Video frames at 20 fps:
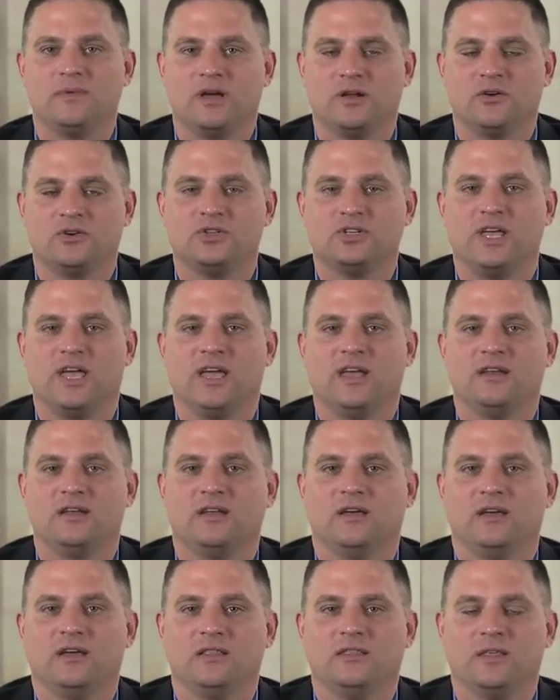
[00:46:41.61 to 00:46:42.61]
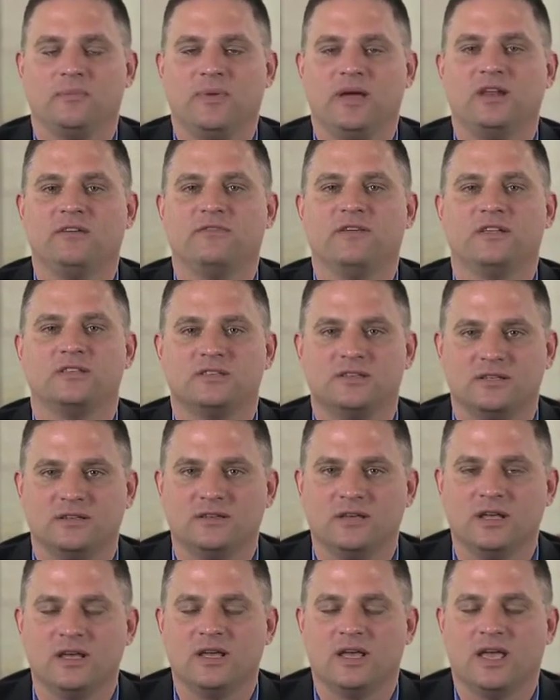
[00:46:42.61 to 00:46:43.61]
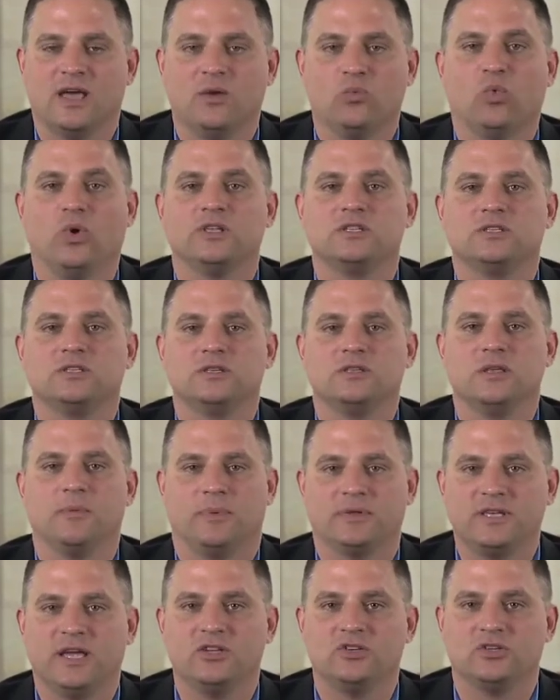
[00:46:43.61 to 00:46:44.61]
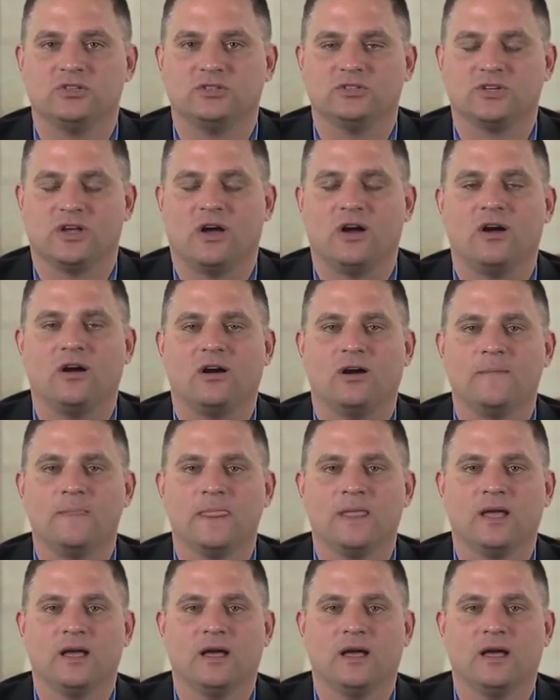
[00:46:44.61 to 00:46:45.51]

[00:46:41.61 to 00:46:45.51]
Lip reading: to understand the benefits and what the potentials are,